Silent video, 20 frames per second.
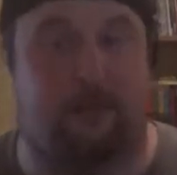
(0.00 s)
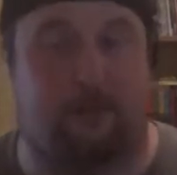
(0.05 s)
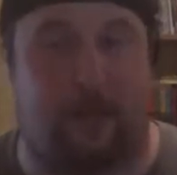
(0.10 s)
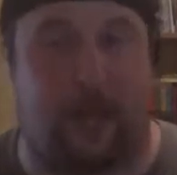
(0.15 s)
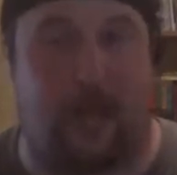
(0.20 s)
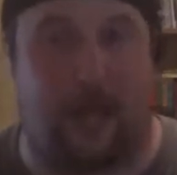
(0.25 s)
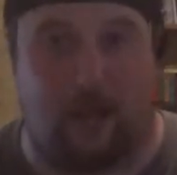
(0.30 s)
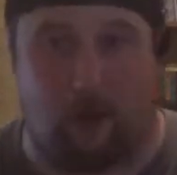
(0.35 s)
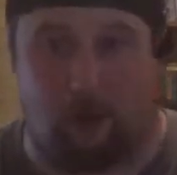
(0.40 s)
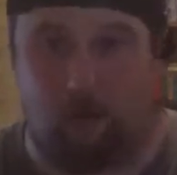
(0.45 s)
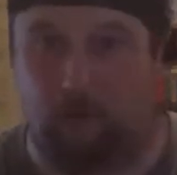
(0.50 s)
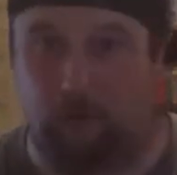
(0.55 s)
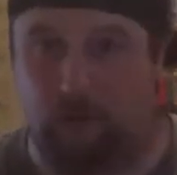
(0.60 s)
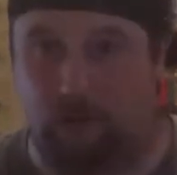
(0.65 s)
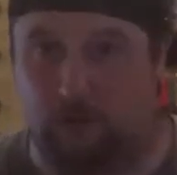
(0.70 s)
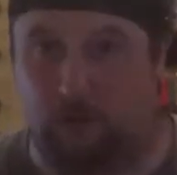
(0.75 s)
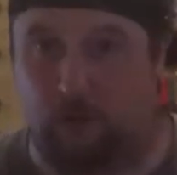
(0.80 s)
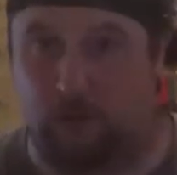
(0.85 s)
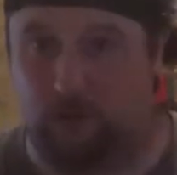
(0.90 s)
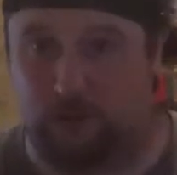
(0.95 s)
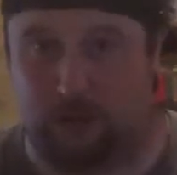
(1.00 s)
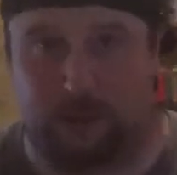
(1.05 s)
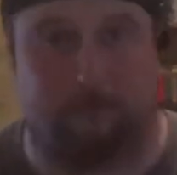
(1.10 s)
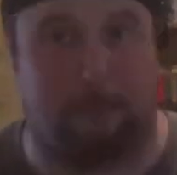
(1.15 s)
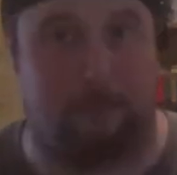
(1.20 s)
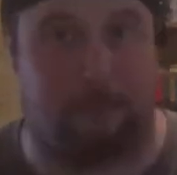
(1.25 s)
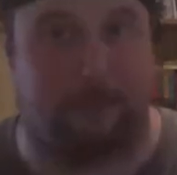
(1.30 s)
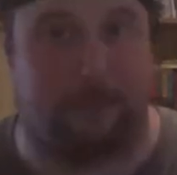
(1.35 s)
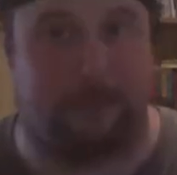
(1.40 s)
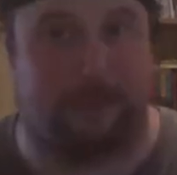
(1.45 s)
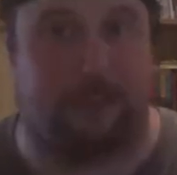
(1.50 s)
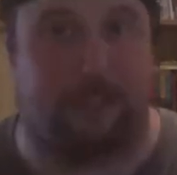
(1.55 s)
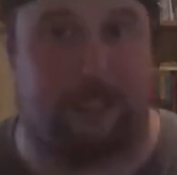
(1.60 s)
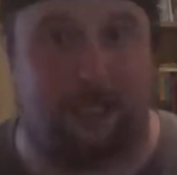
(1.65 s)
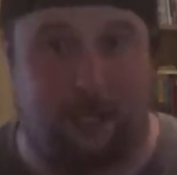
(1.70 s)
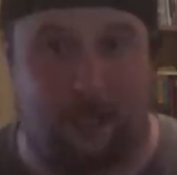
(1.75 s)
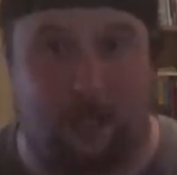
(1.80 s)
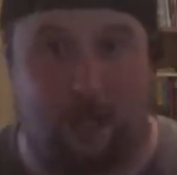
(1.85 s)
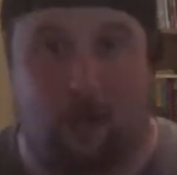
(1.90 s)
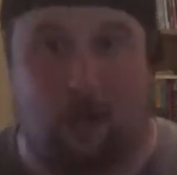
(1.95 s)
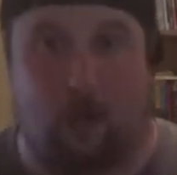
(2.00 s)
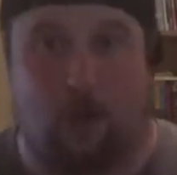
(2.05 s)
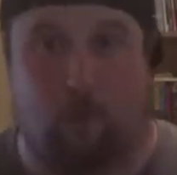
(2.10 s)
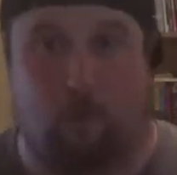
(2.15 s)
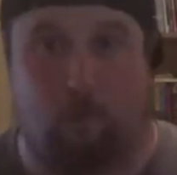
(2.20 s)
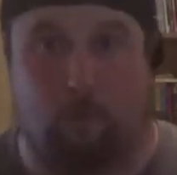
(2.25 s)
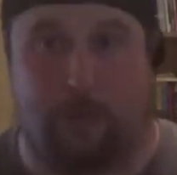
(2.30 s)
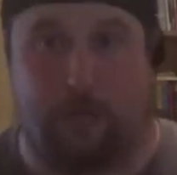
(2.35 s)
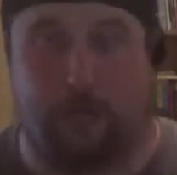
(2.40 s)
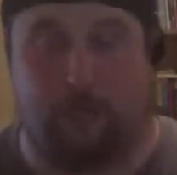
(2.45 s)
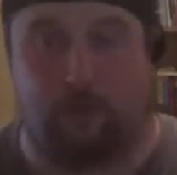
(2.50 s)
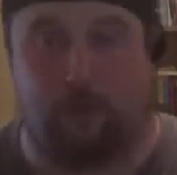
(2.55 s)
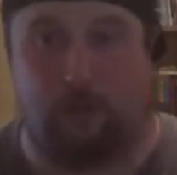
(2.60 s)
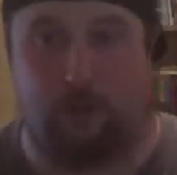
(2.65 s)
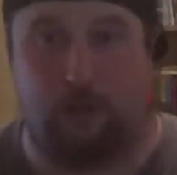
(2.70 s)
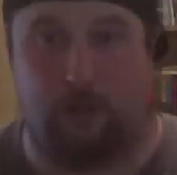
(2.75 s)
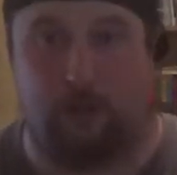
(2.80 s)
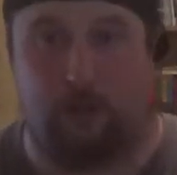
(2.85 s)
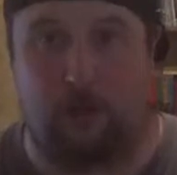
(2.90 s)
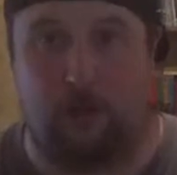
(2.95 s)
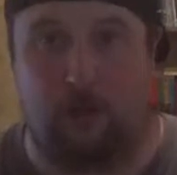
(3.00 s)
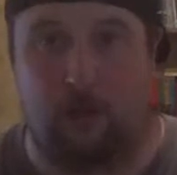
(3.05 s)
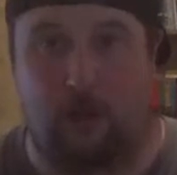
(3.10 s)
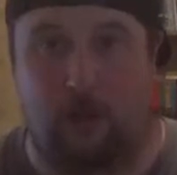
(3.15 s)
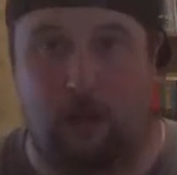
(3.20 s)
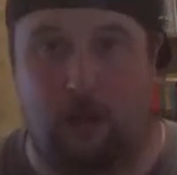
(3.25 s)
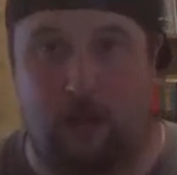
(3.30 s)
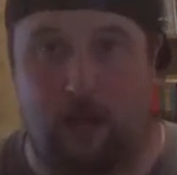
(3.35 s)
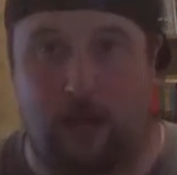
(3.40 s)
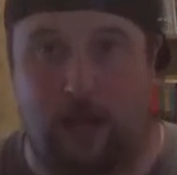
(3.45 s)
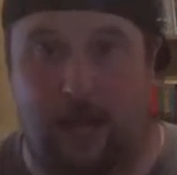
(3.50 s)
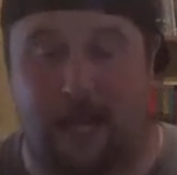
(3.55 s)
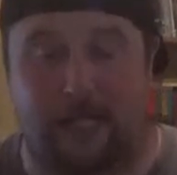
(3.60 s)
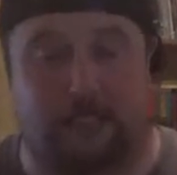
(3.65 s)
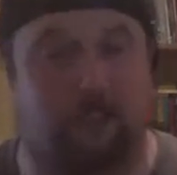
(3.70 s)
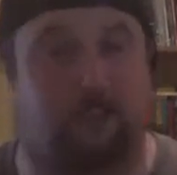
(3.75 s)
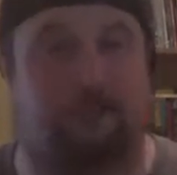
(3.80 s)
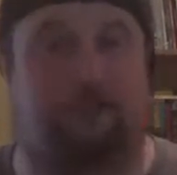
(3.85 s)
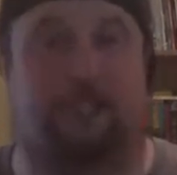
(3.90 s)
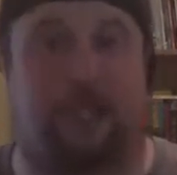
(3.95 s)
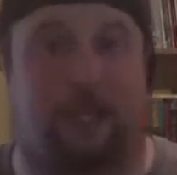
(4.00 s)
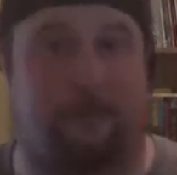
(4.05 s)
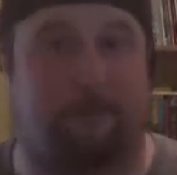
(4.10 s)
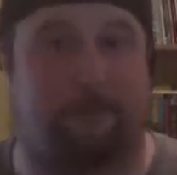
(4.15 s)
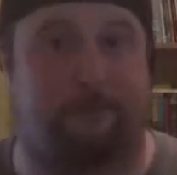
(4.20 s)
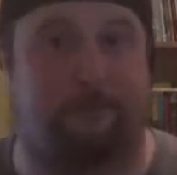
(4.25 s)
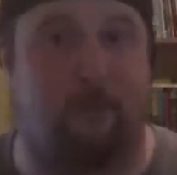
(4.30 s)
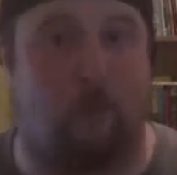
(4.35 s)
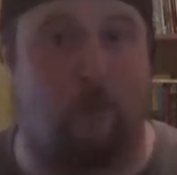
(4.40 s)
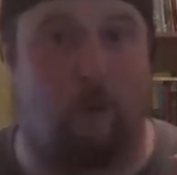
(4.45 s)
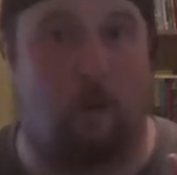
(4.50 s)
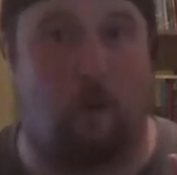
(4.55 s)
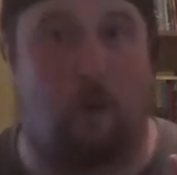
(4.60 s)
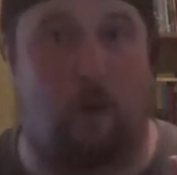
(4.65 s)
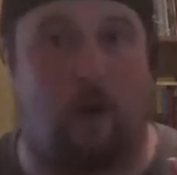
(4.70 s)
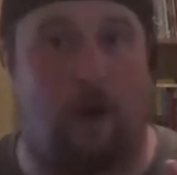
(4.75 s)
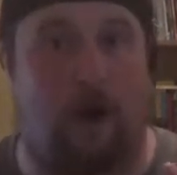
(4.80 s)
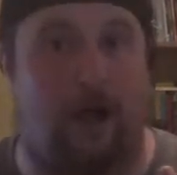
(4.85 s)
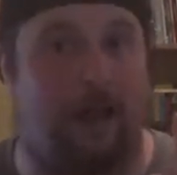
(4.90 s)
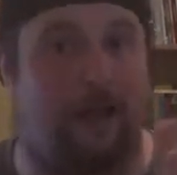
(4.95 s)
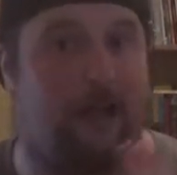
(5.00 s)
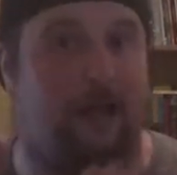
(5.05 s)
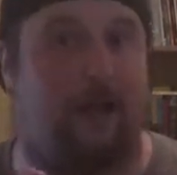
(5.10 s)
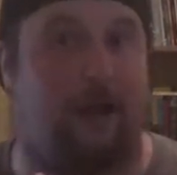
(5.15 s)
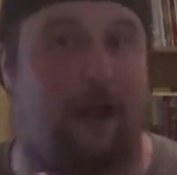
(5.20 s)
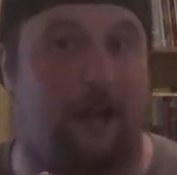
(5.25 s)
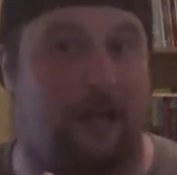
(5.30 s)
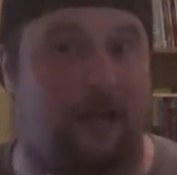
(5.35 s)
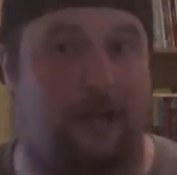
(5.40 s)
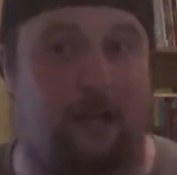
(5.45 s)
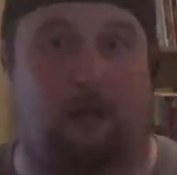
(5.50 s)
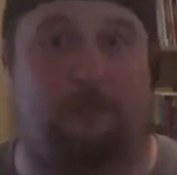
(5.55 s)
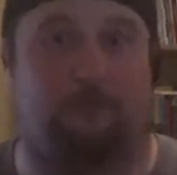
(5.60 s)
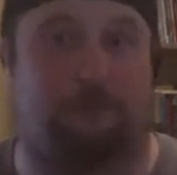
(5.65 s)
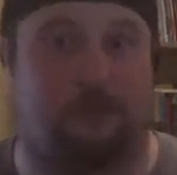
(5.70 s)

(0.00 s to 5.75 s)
UK on CBBC, which... As I've said it before, I love